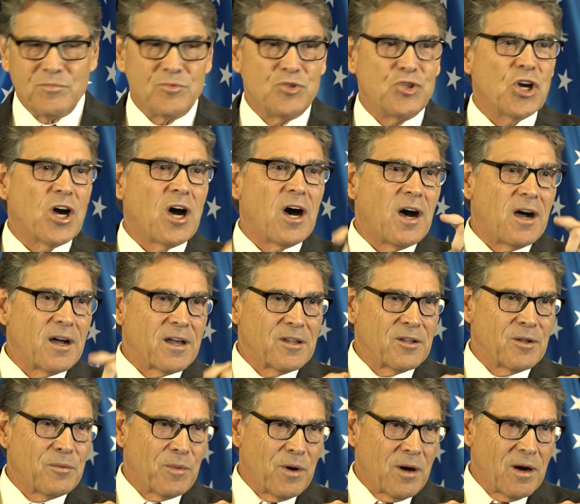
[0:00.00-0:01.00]
jog
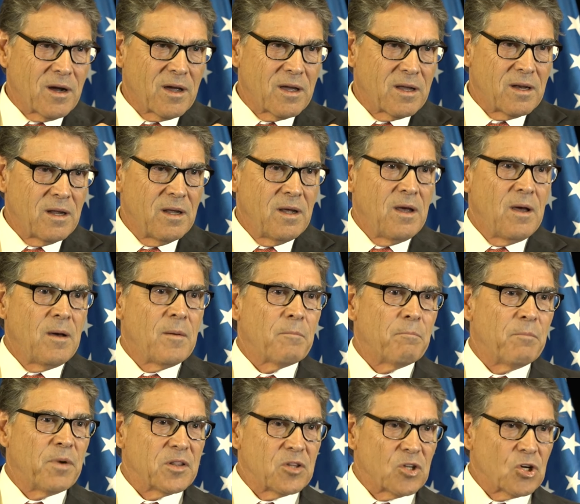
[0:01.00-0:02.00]
in the market.
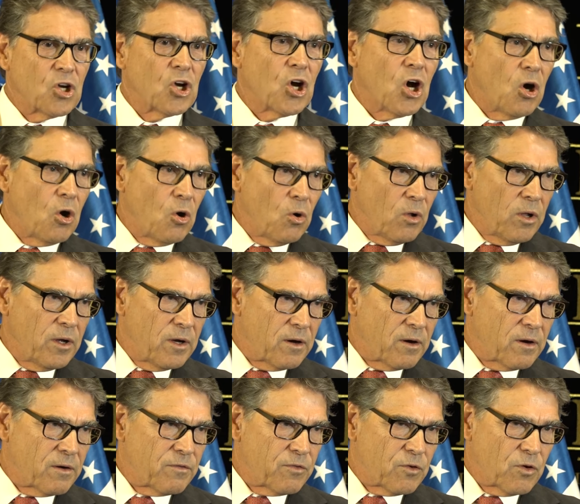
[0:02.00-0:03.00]
But the goal
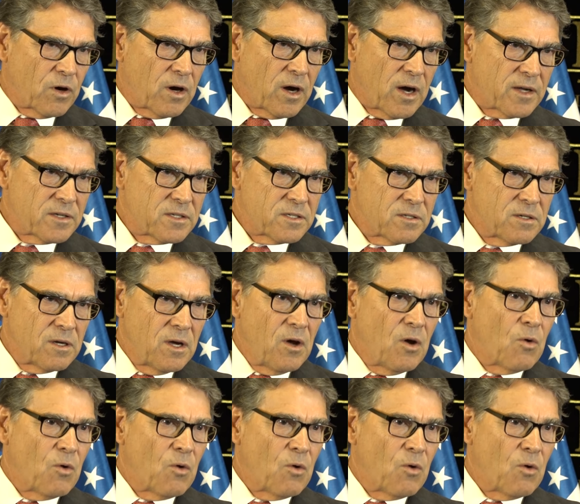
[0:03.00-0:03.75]
here for us,